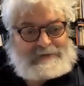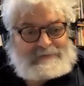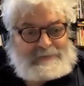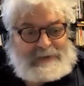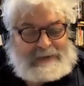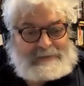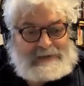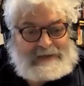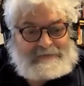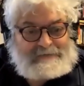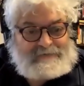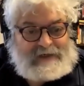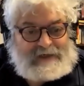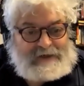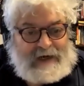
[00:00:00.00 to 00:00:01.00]
people have
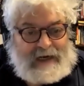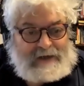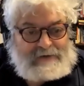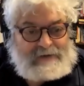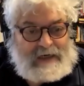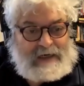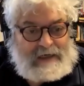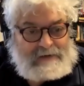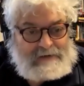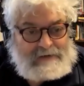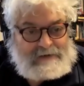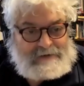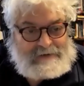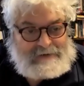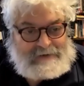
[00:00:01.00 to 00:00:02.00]
figured out now.
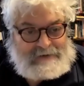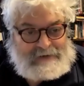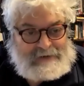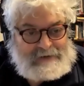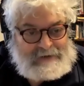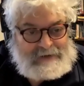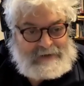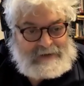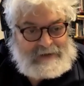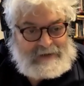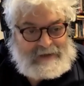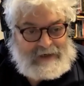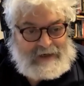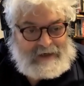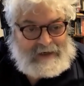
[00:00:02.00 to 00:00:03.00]

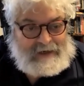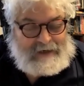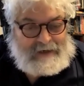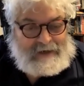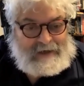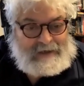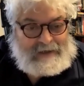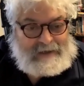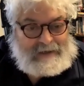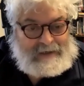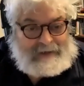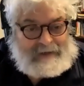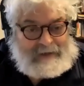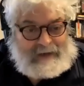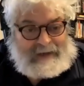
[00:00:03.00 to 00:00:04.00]

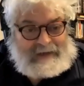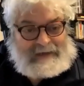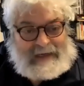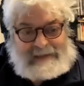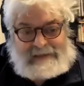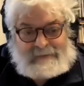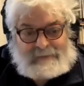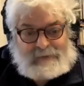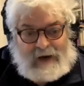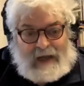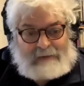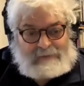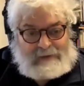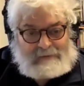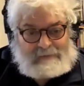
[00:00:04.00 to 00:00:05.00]
And that's a
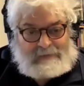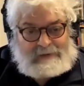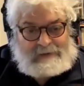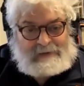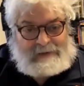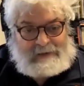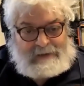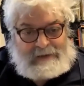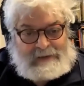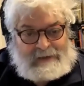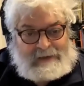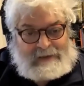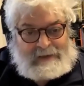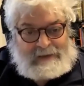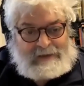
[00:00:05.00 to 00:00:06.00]
problem.
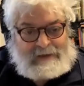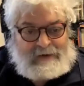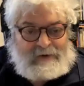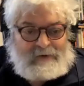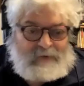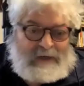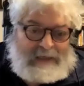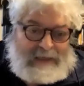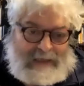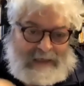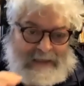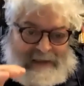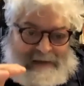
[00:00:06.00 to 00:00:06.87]
We need to